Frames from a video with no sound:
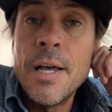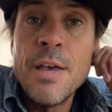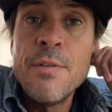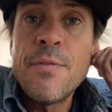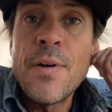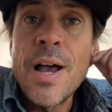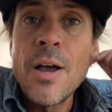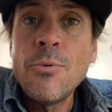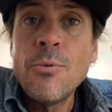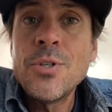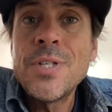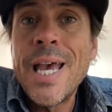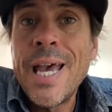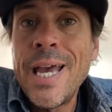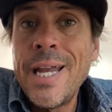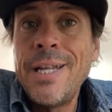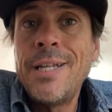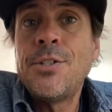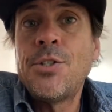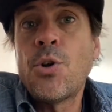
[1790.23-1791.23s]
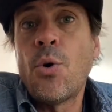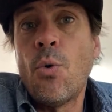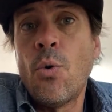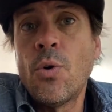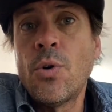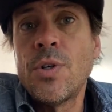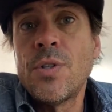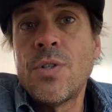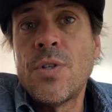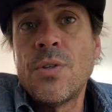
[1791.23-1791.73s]
If I was headed
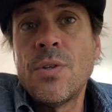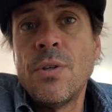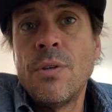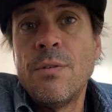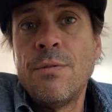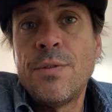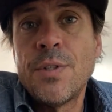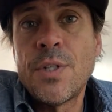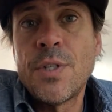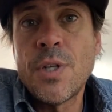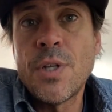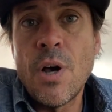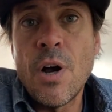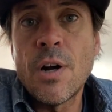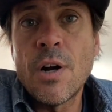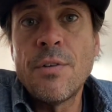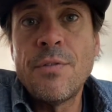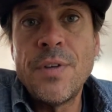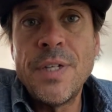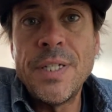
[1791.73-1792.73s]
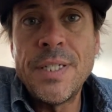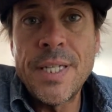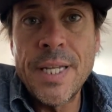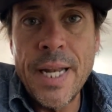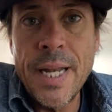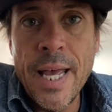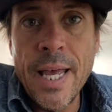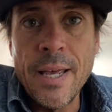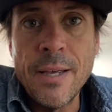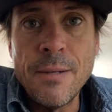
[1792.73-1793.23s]
towards photography
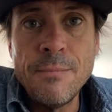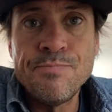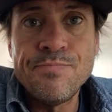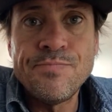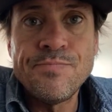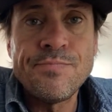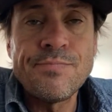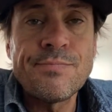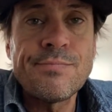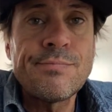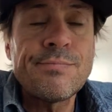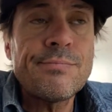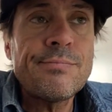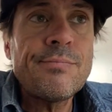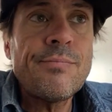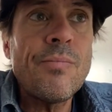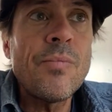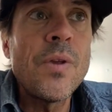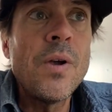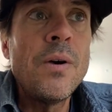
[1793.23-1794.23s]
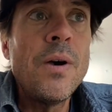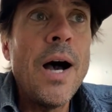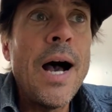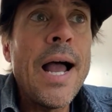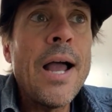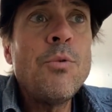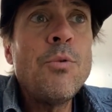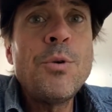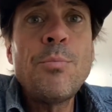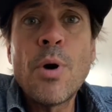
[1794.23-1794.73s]
today,
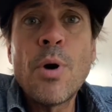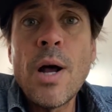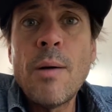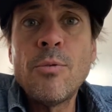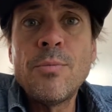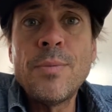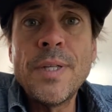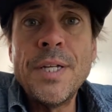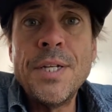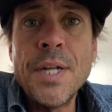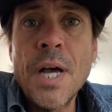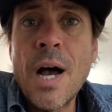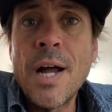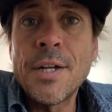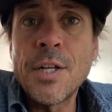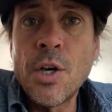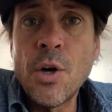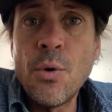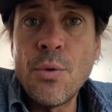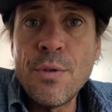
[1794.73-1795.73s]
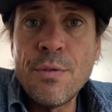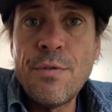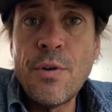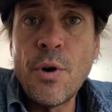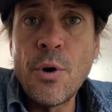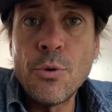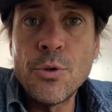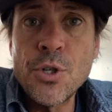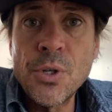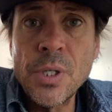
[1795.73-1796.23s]
I would probably not go the
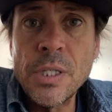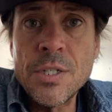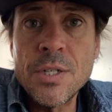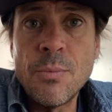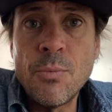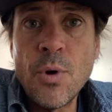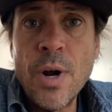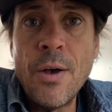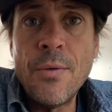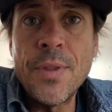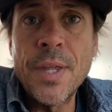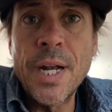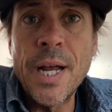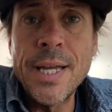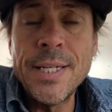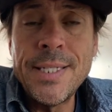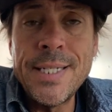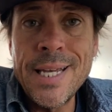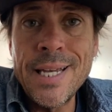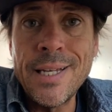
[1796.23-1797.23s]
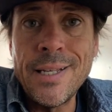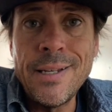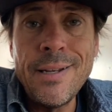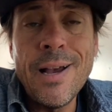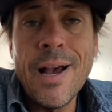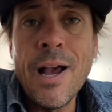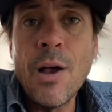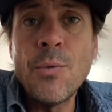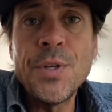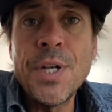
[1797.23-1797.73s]
photojournalism route that I
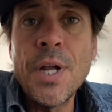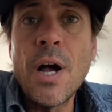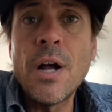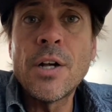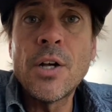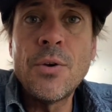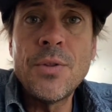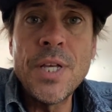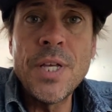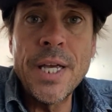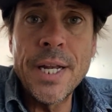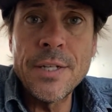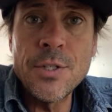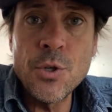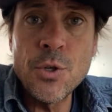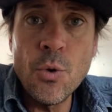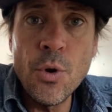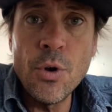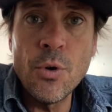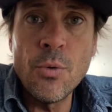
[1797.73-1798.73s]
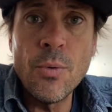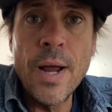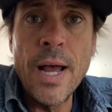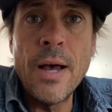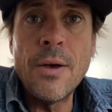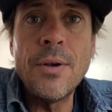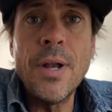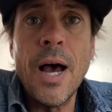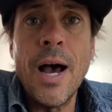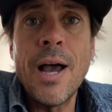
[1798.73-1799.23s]
did. I would not go the editorial route.